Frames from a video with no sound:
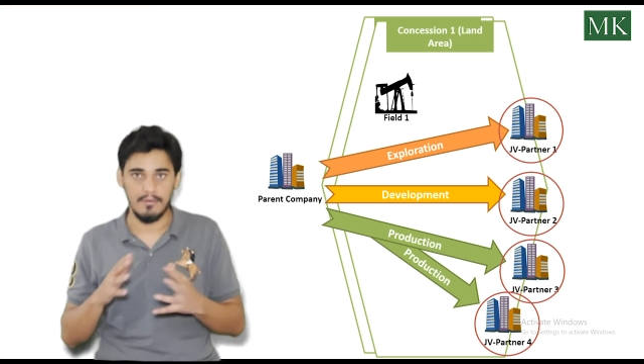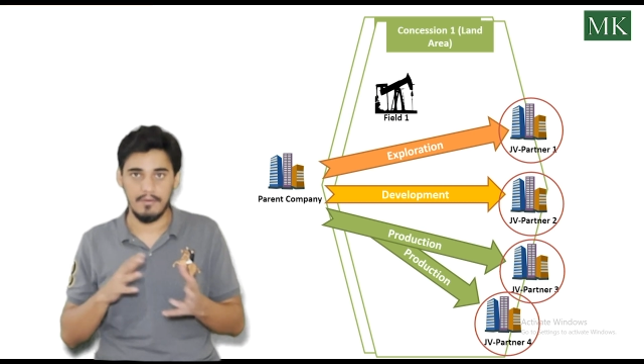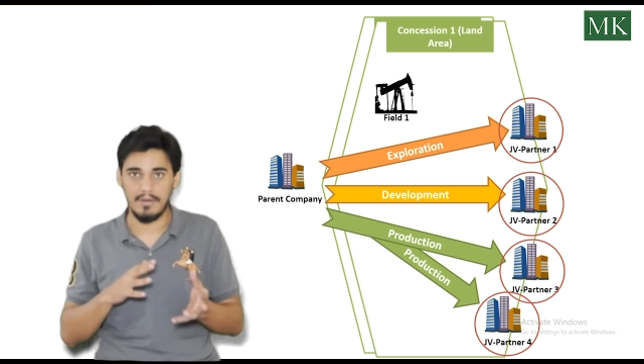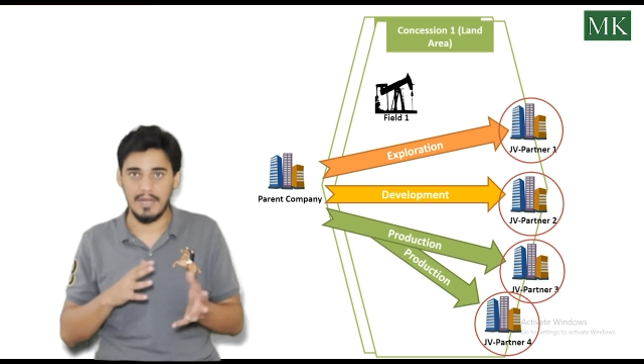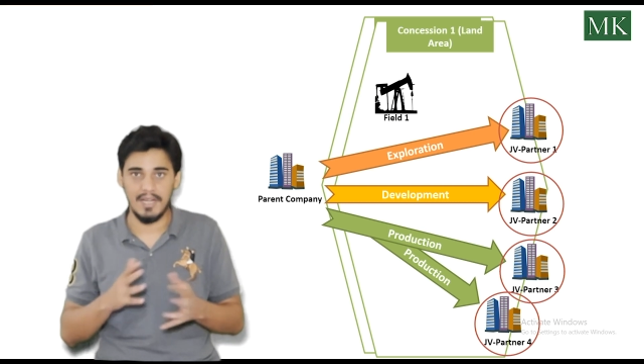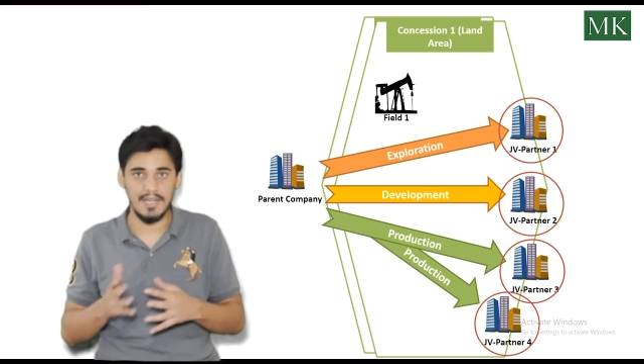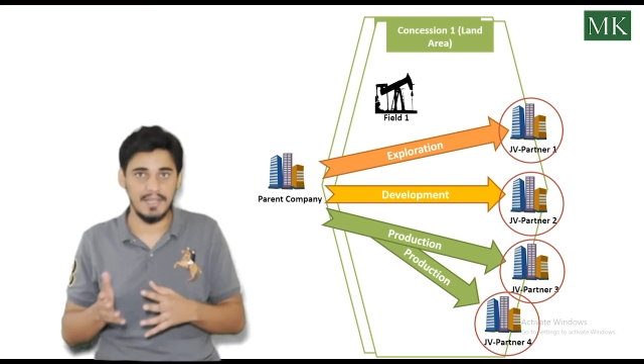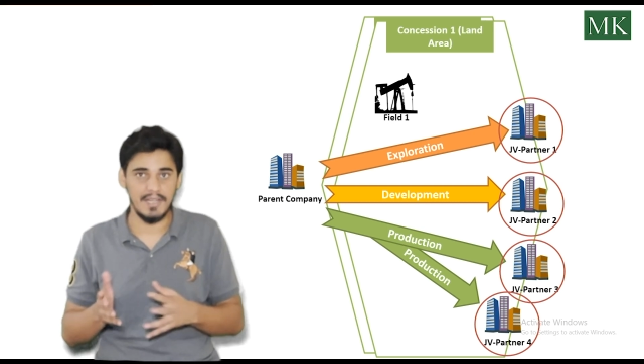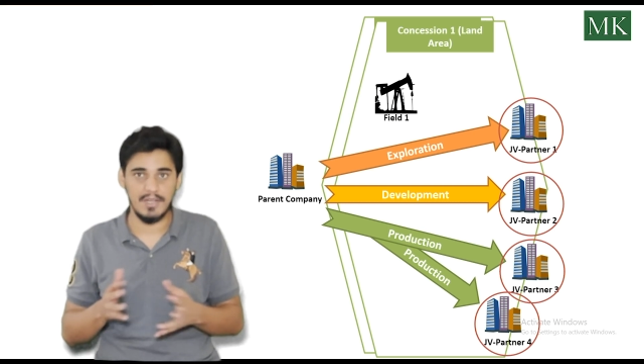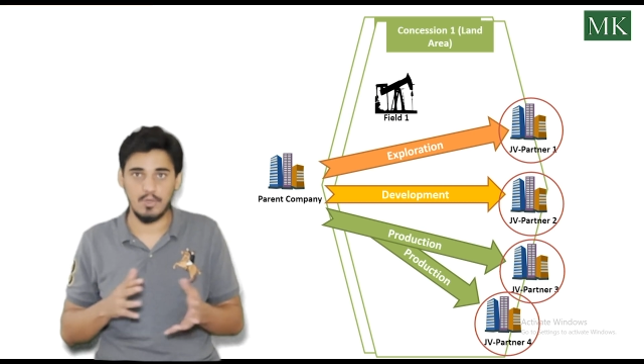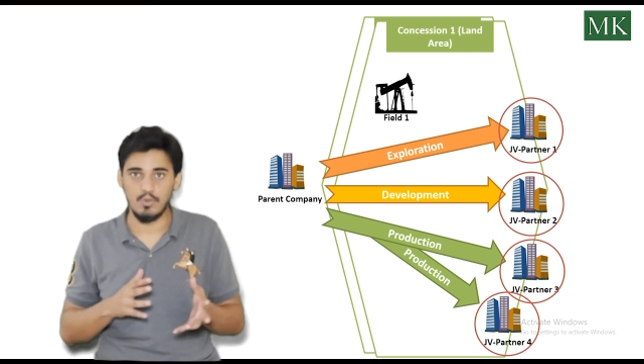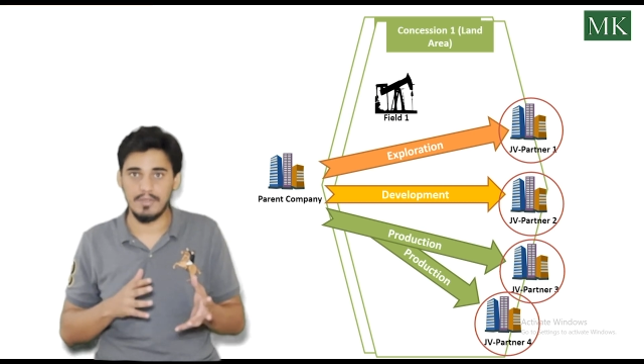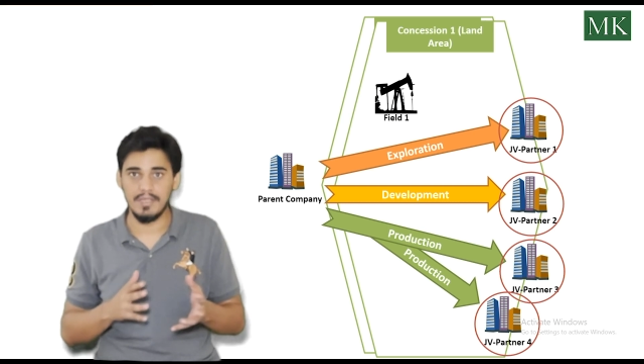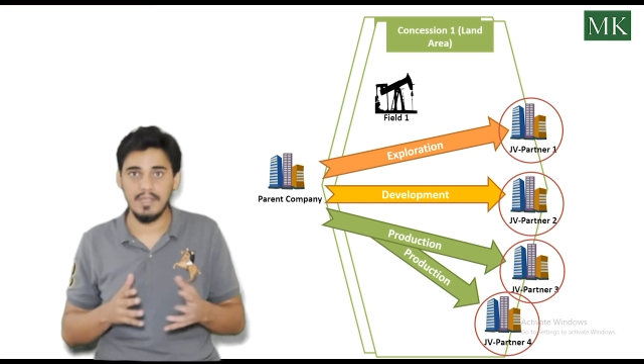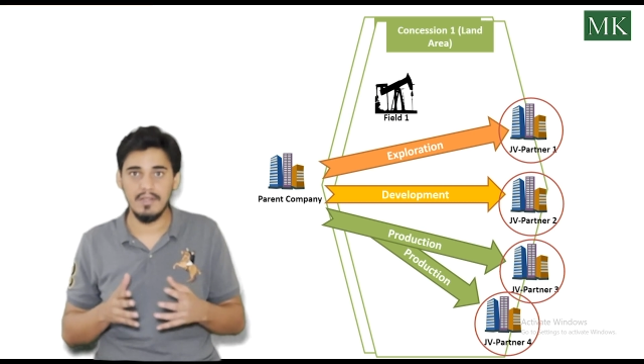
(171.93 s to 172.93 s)
related
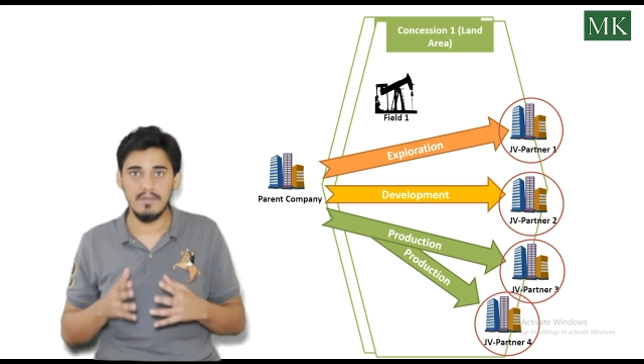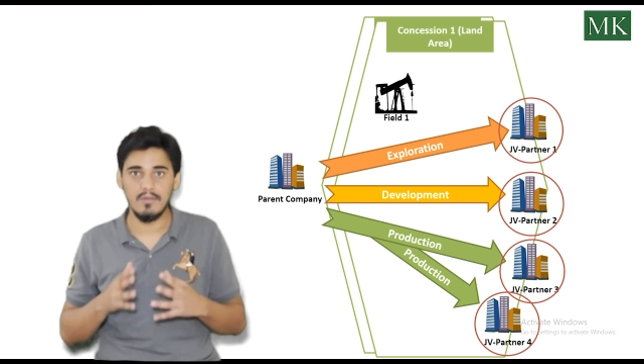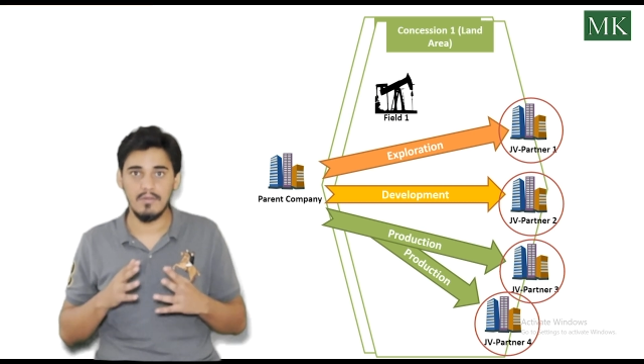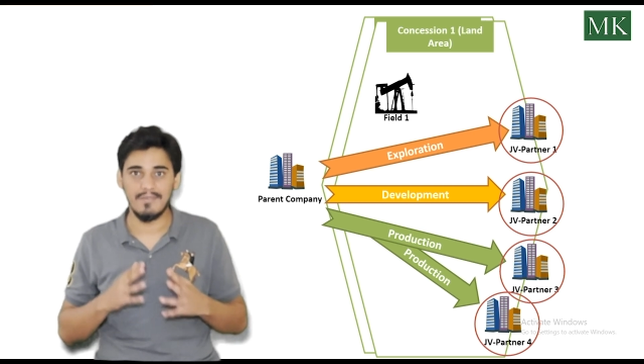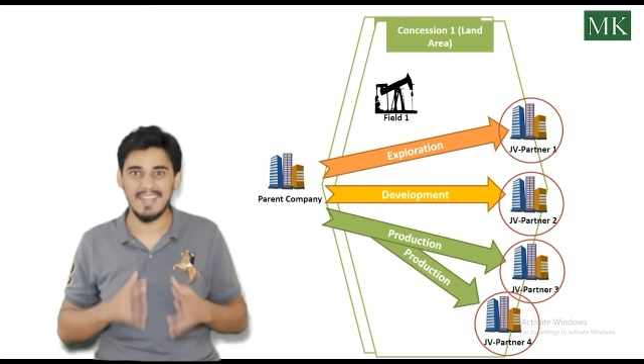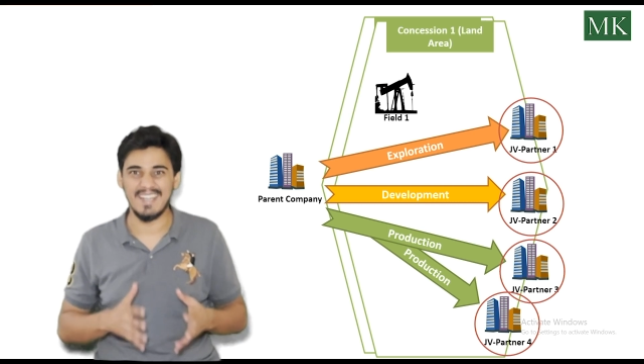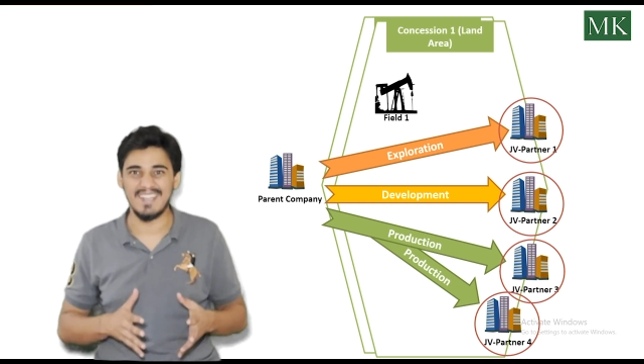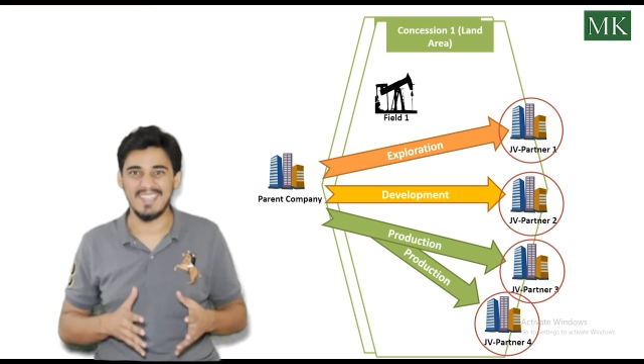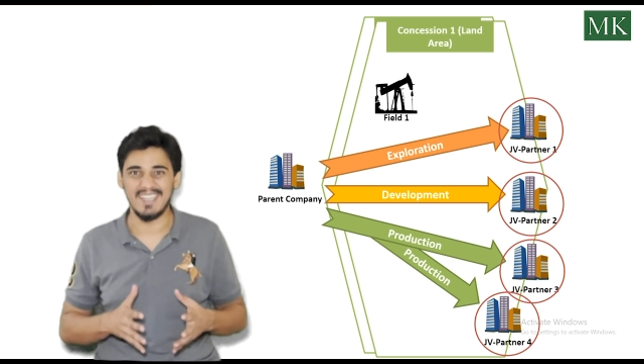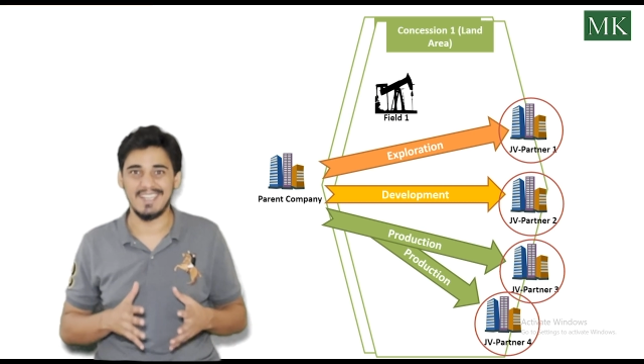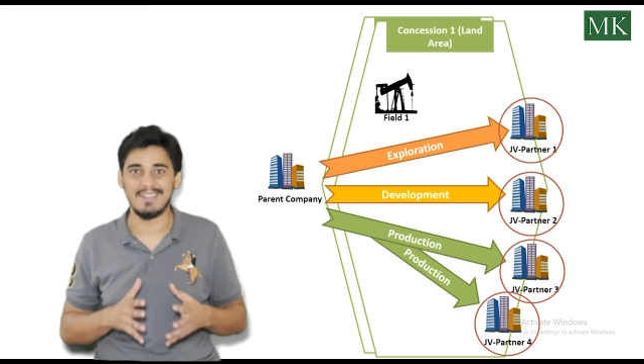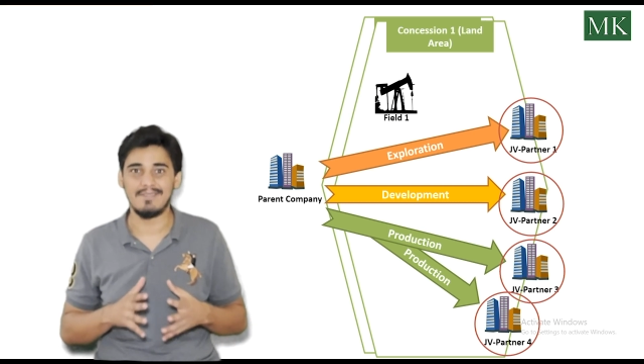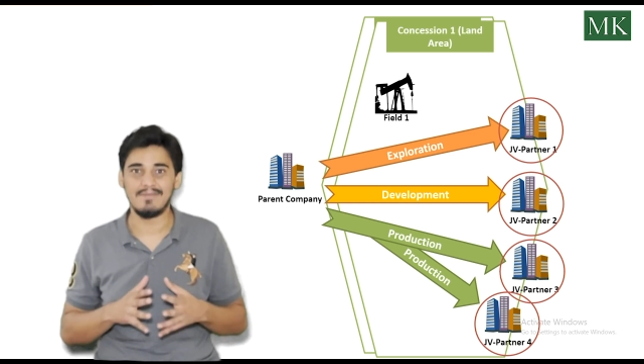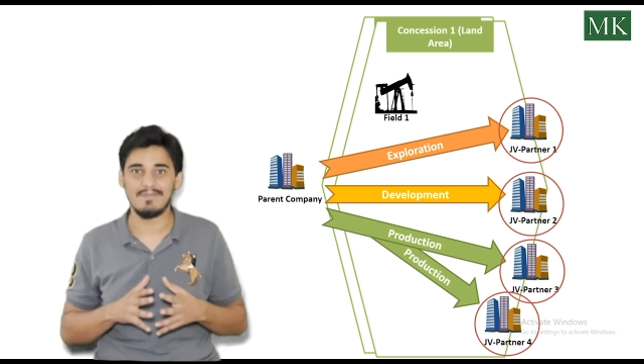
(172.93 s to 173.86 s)
to the venture.